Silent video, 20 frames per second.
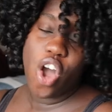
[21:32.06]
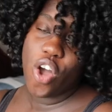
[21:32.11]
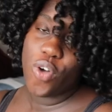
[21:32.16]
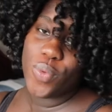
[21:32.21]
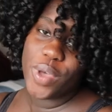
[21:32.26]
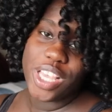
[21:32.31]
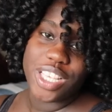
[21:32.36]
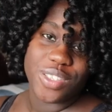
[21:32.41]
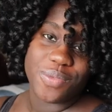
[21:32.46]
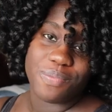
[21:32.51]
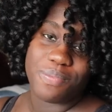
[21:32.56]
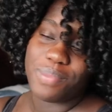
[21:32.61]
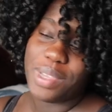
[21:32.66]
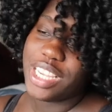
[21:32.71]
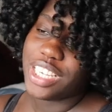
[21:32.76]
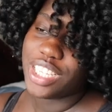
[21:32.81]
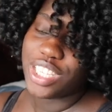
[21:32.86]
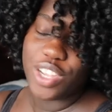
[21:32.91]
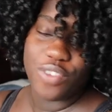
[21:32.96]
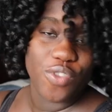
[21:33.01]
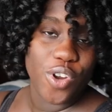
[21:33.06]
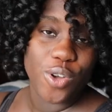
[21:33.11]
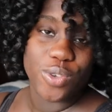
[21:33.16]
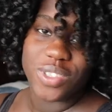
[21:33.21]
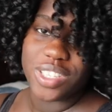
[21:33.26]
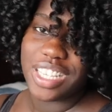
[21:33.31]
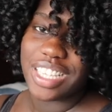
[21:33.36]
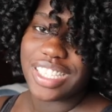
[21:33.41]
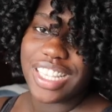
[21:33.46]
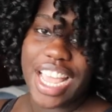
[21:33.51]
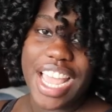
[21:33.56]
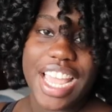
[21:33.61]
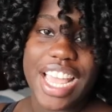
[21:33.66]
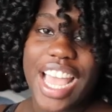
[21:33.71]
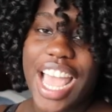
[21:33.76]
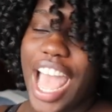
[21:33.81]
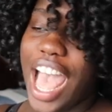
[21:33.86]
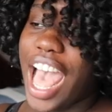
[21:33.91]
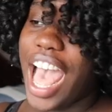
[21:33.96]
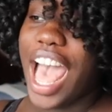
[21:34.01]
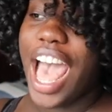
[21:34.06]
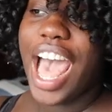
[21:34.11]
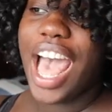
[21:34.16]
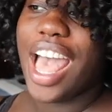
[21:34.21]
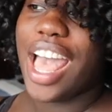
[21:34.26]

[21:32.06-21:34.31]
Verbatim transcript: always peaches and roses. Like, I,